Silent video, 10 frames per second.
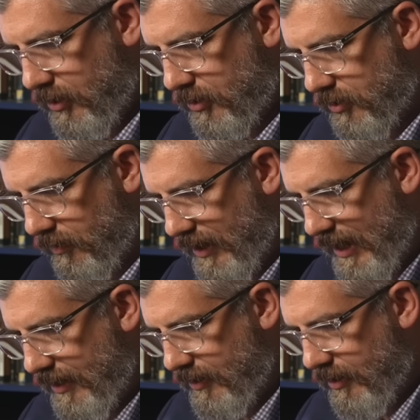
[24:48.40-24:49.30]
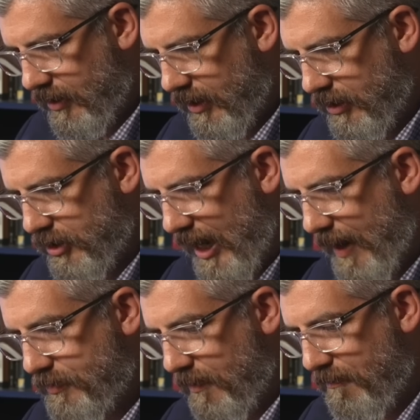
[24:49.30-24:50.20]
So then he
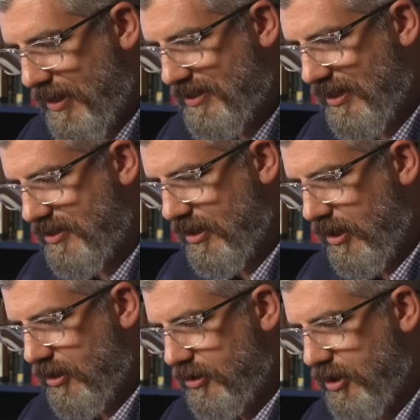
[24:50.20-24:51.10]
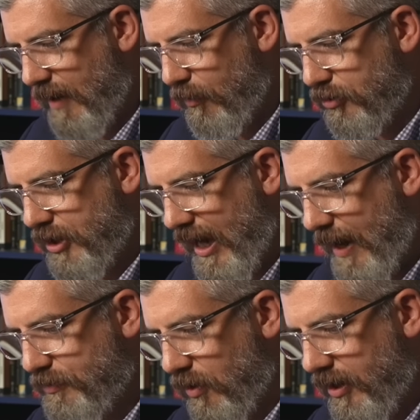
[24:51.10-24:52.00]
jabs, misses, double
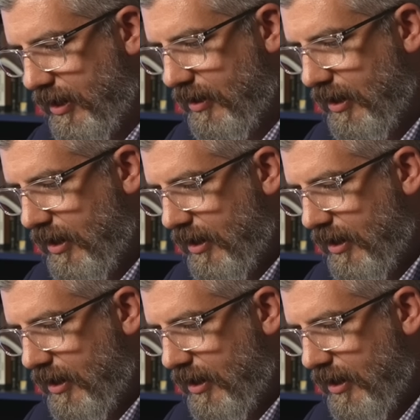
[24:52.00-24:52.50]
jabs on it.